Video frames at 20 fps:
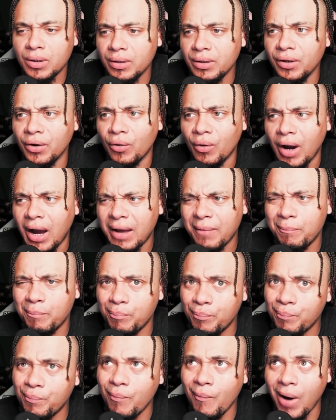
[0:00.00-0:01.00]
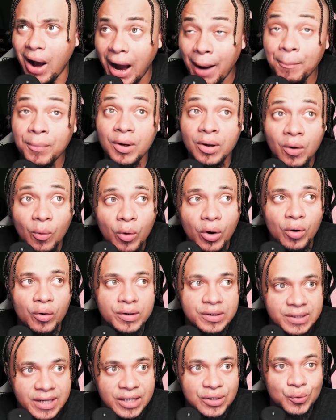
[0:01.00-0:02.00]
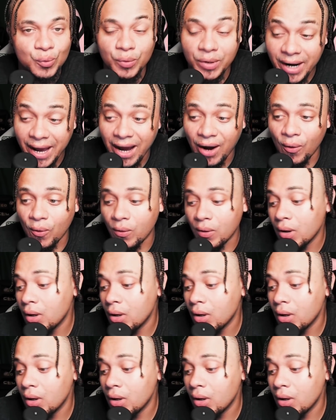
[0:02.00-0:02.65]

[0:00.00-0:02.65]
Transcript: you know, I'm going to work on the schedule now.